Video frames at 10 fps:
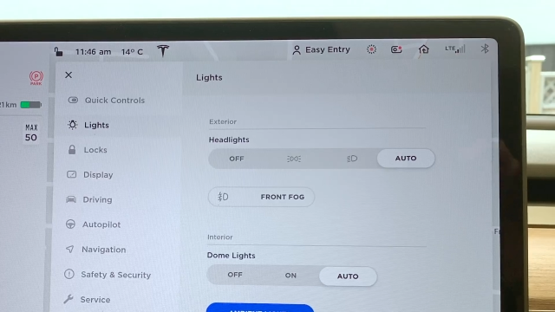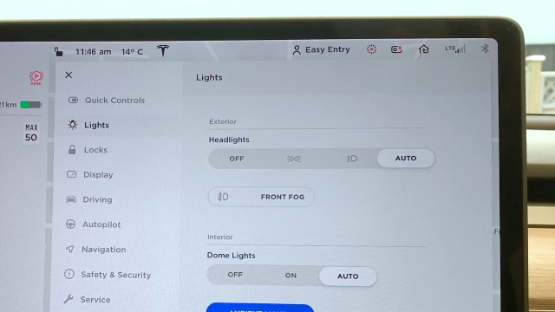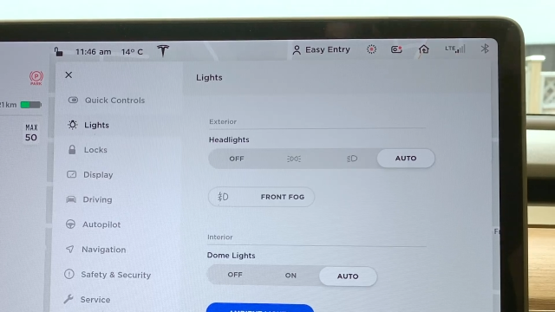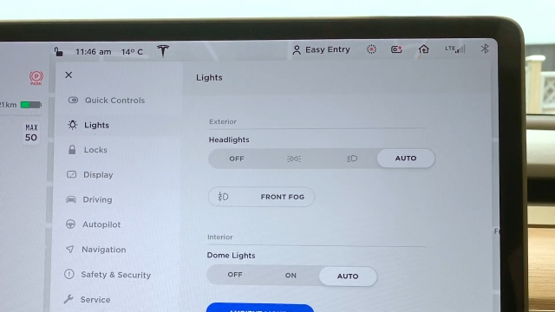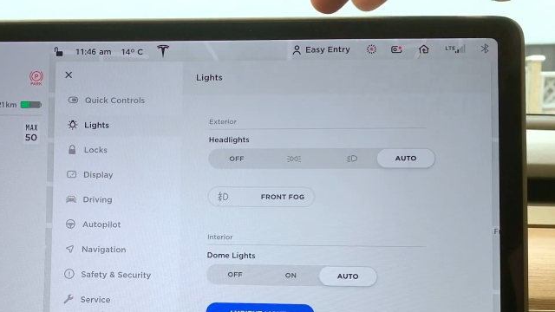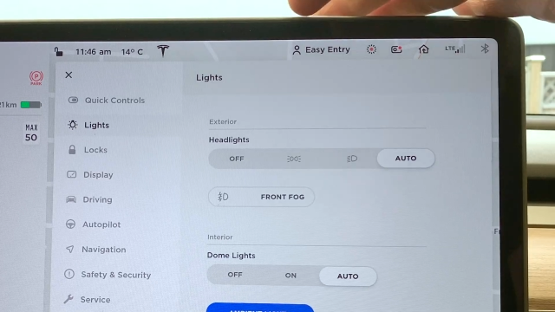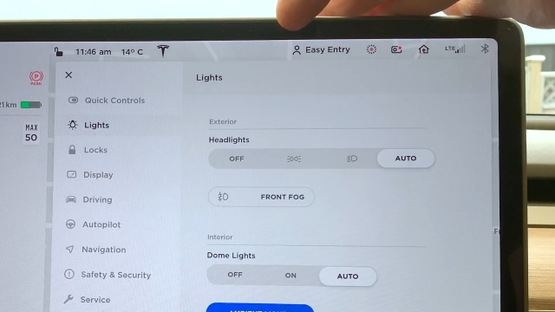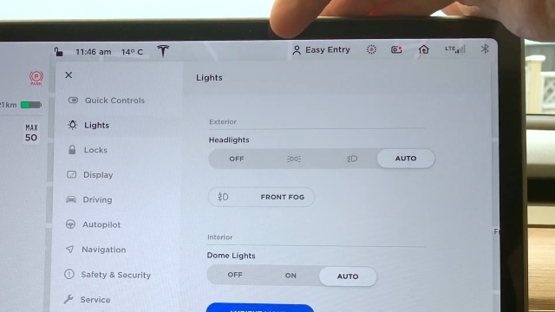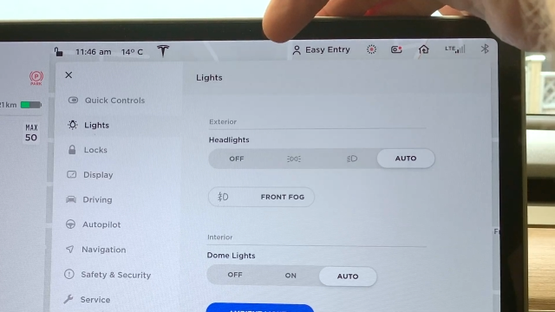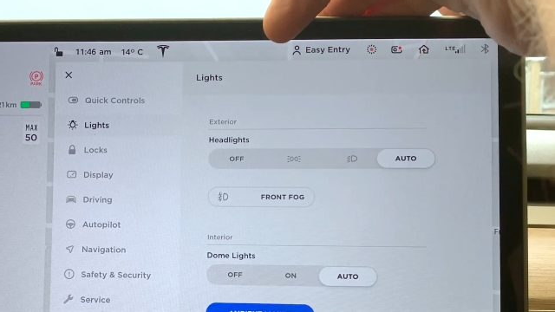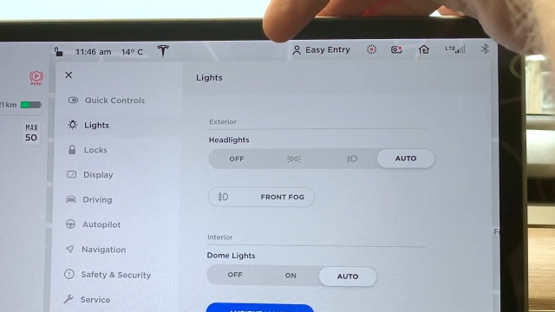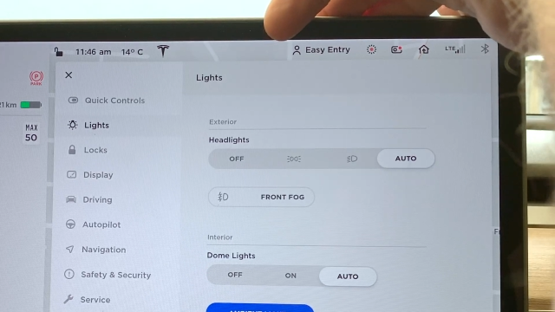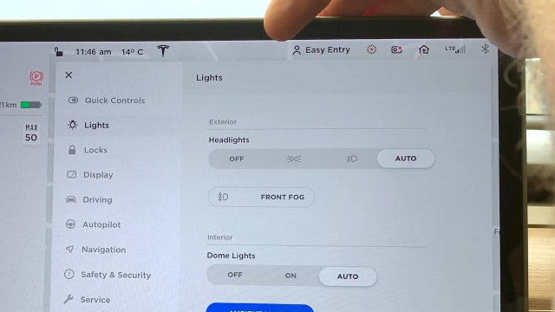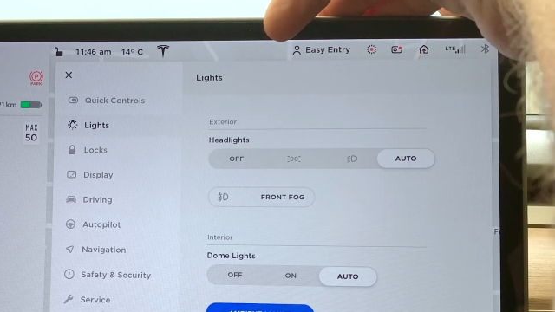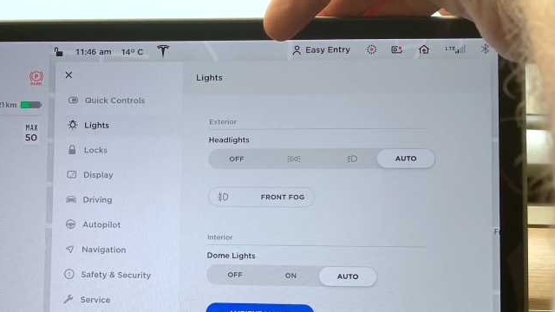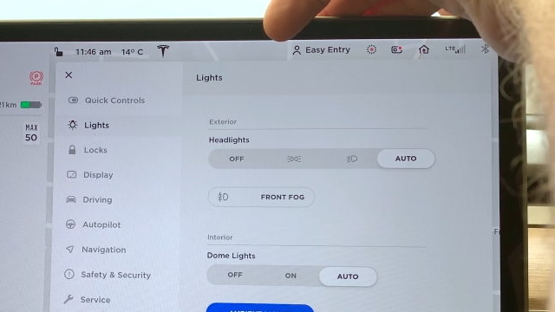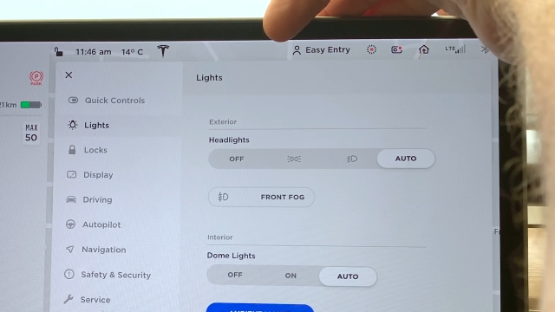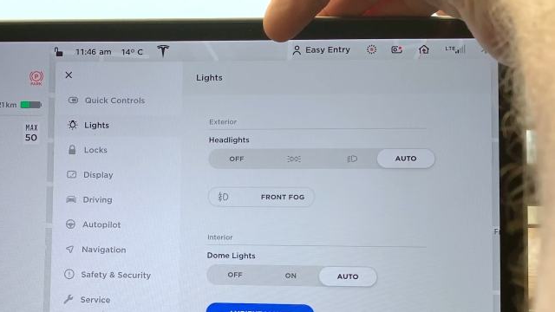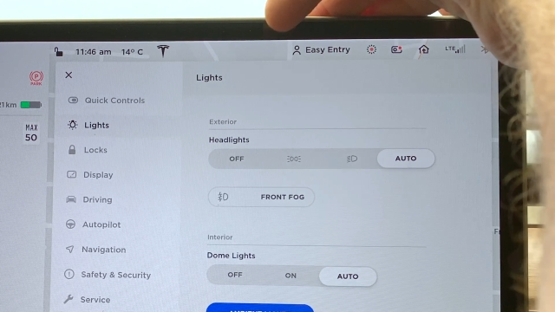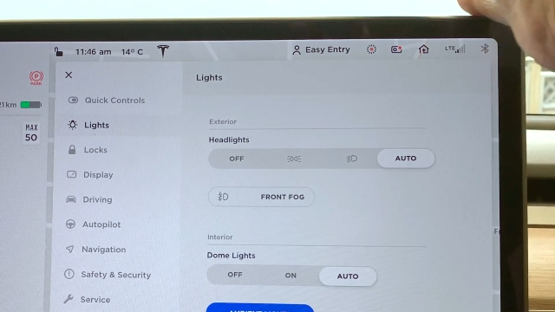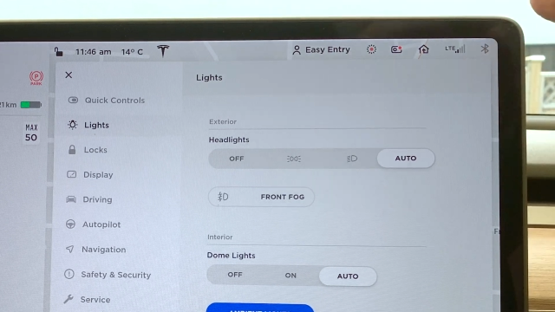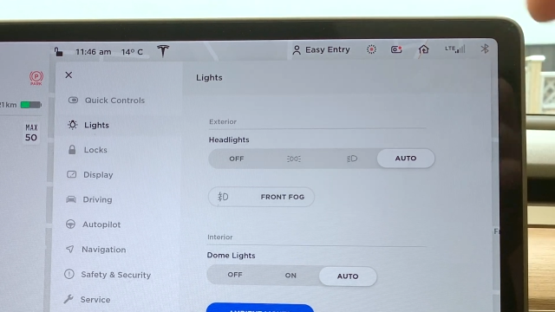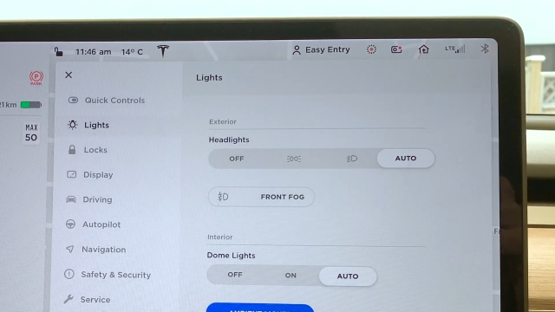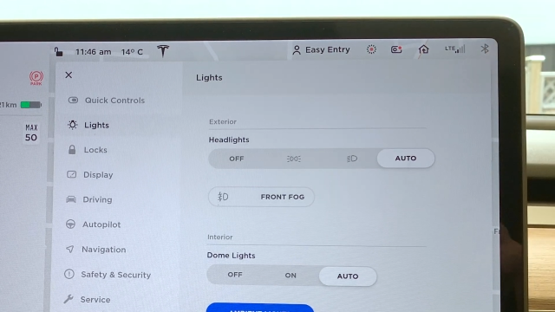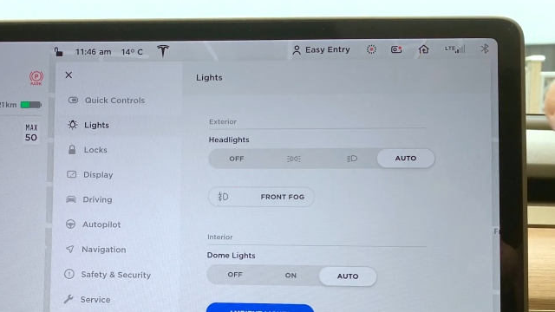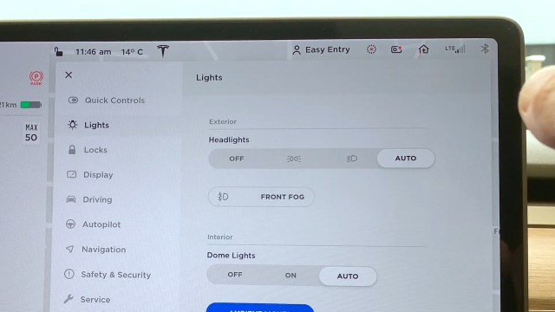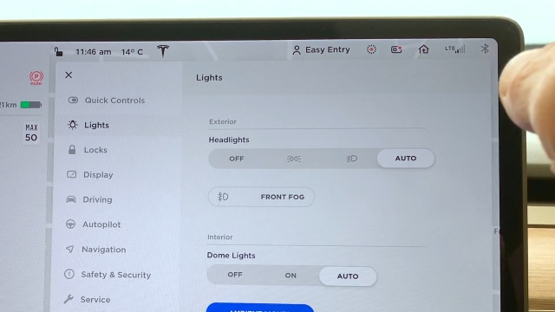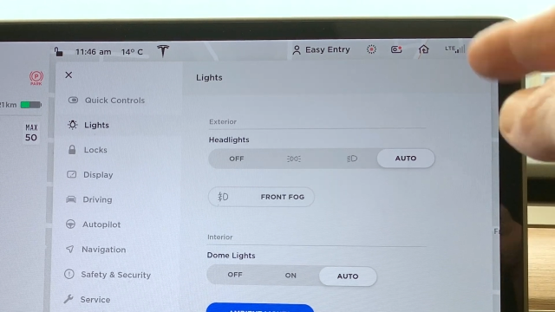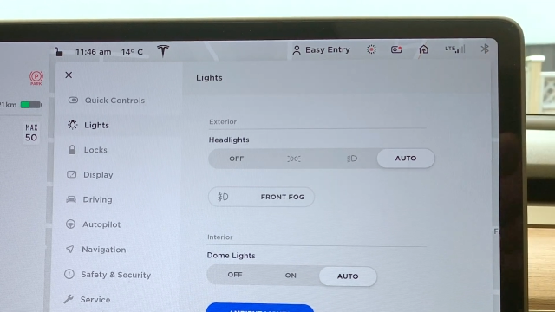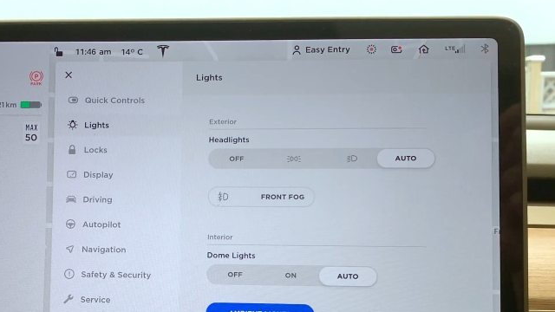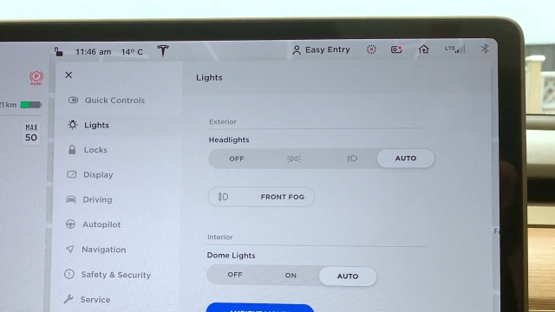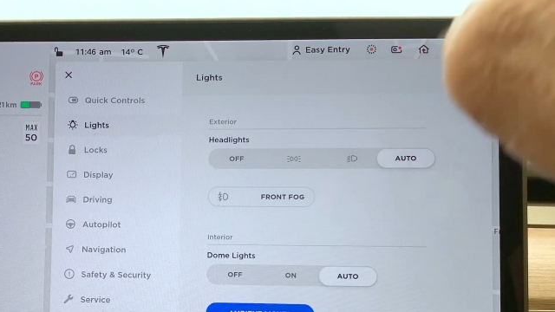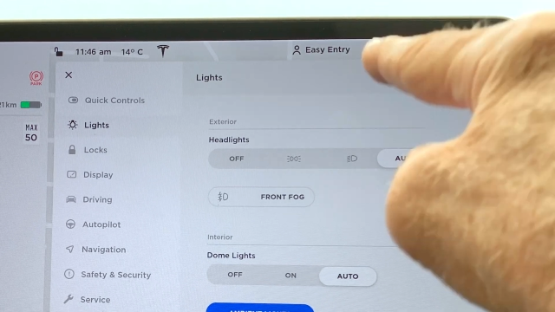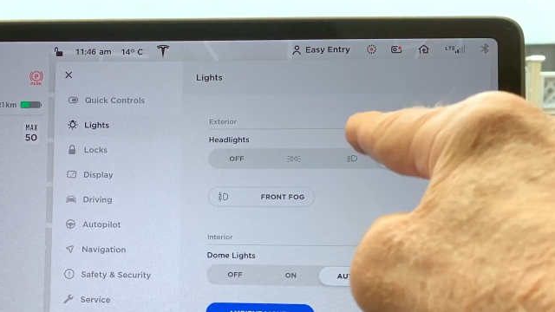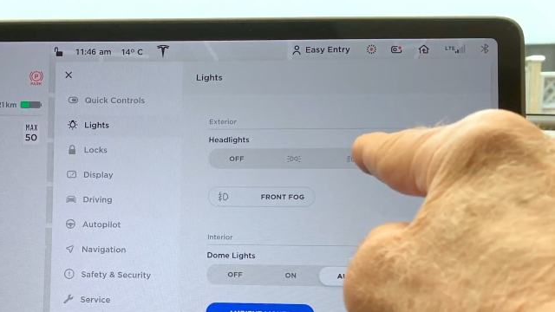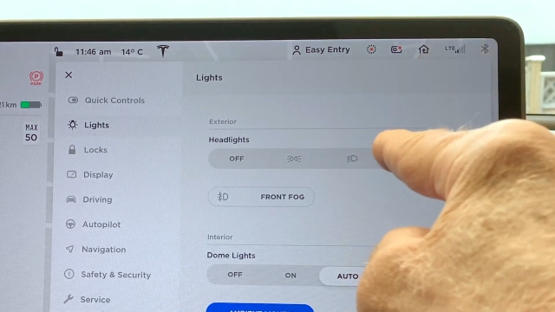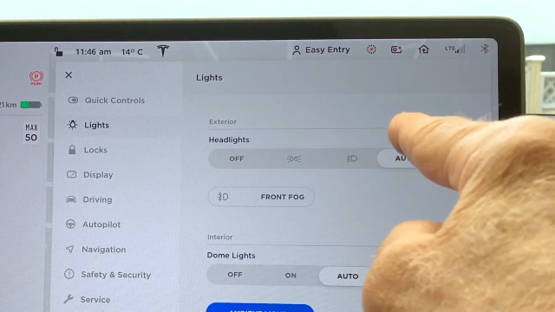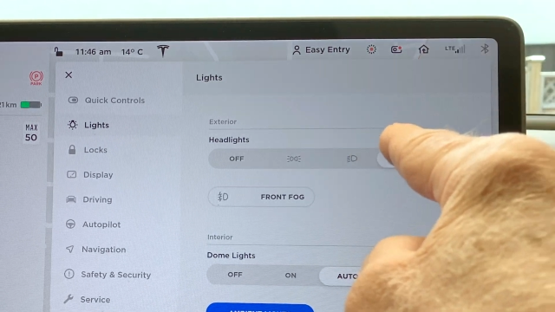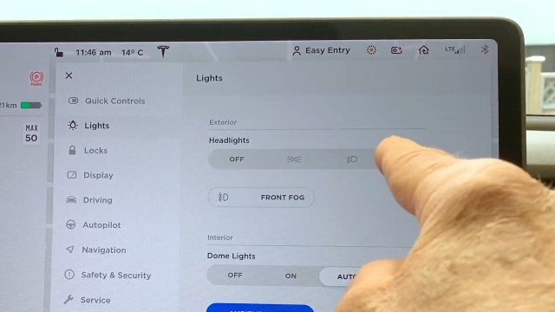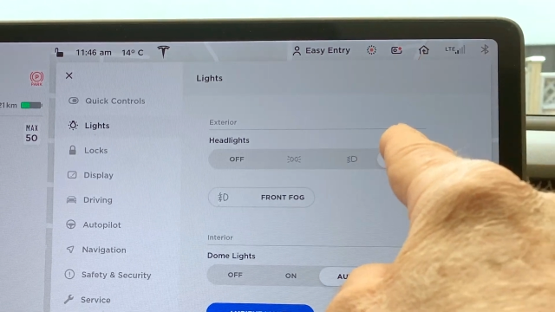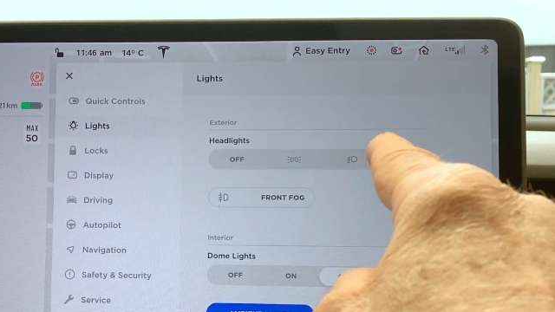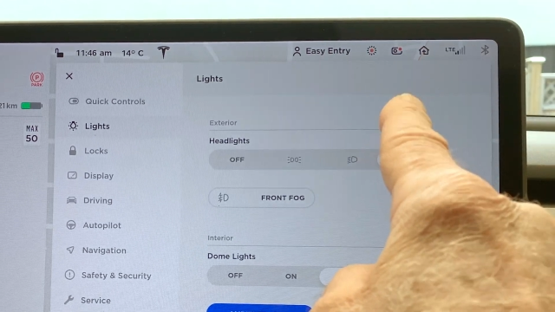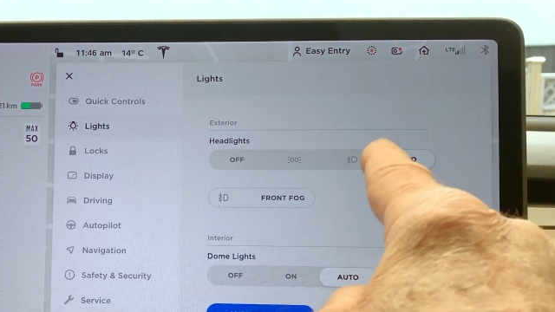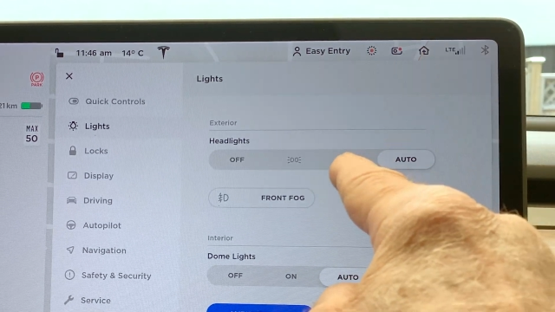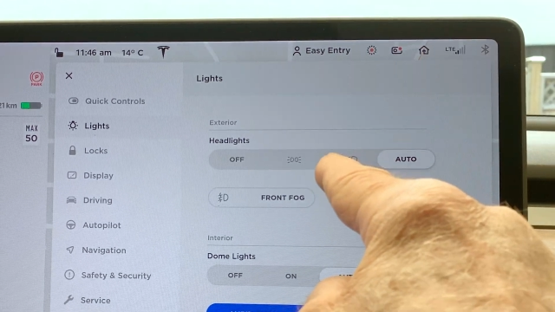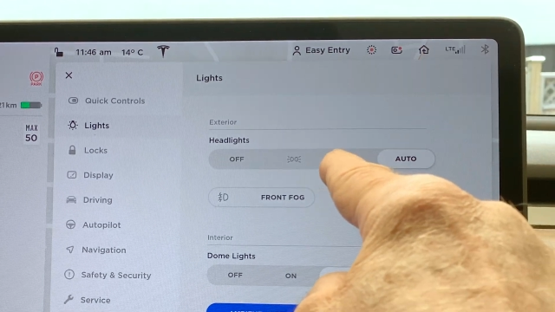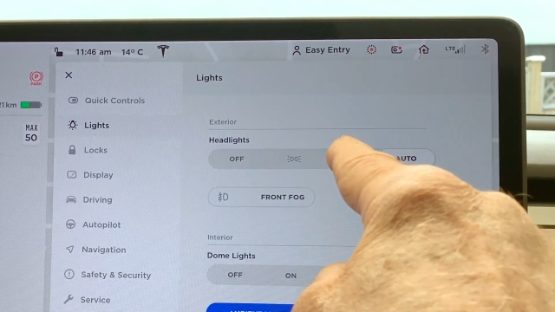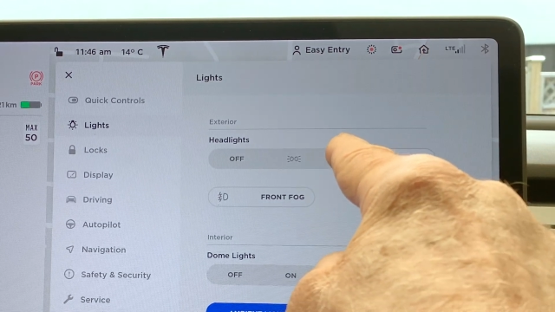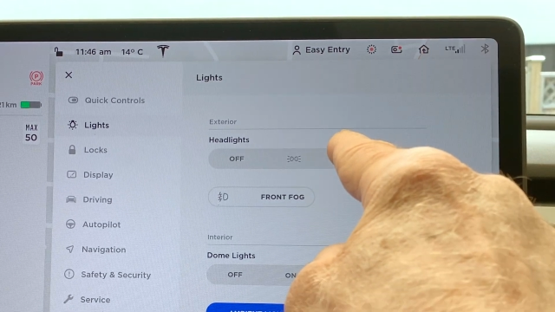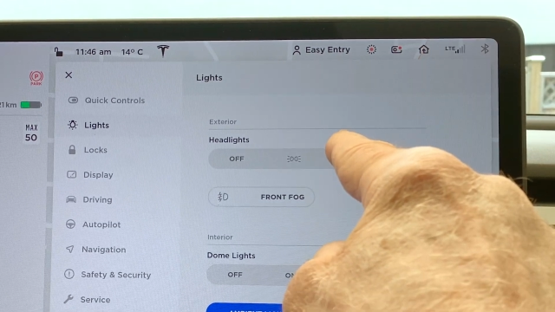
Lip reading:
[unreadable: no face in view]